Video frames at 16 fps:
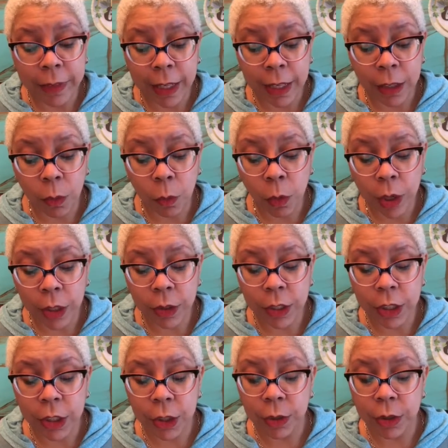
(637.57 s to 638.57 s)
then what you
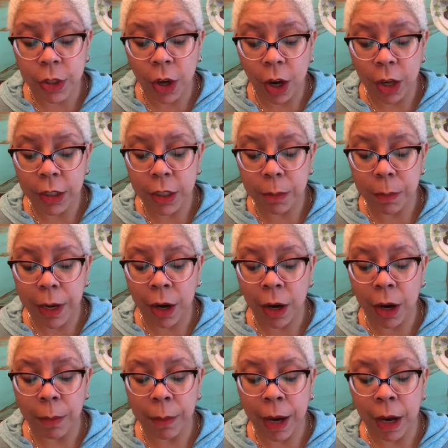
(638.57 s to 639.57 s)
can do is talk to the
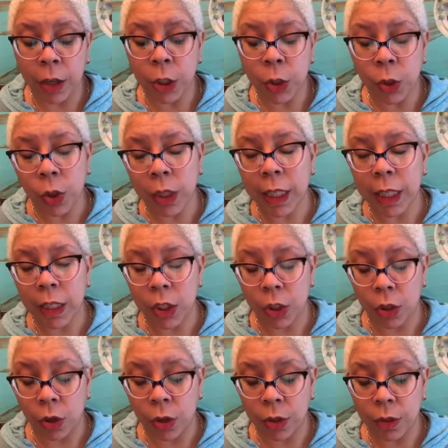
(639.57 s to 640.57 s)
parent about your
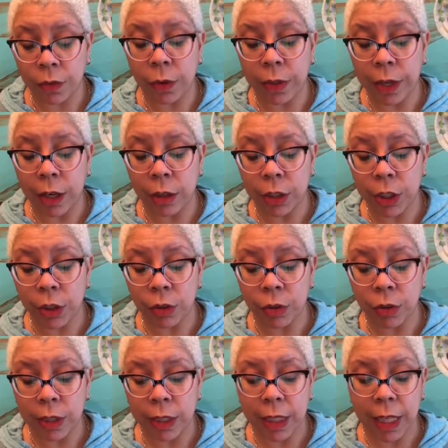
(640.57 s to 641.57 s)
concerns for their
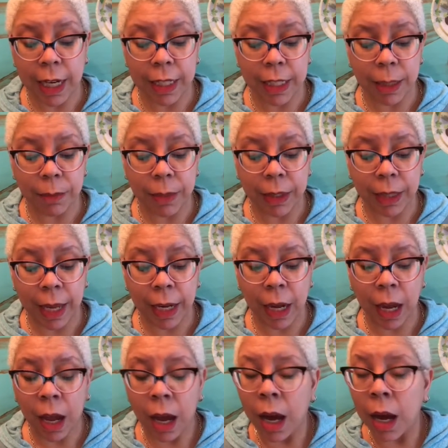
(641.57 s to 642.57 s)
children, saying something
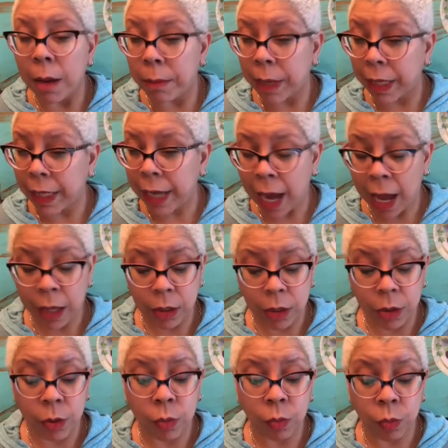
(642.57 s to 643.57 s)
like, "My cat
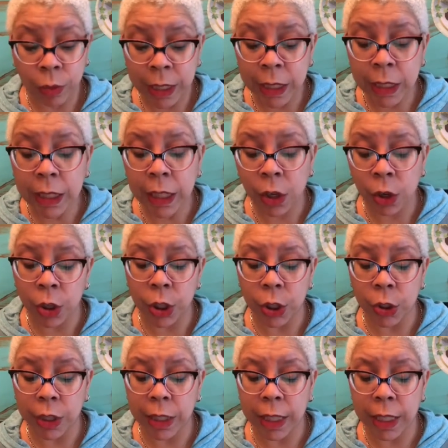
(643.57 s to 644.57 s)
could really hurt
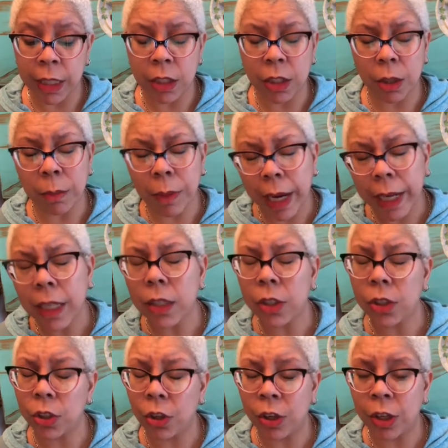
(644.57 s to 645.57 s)
your kids, so my
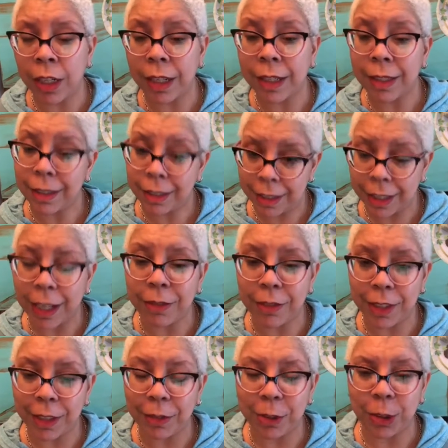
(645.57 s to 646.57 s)
concern is the
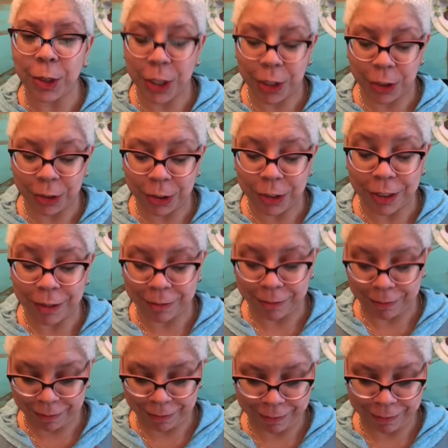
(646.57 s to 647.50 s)
safety of your children."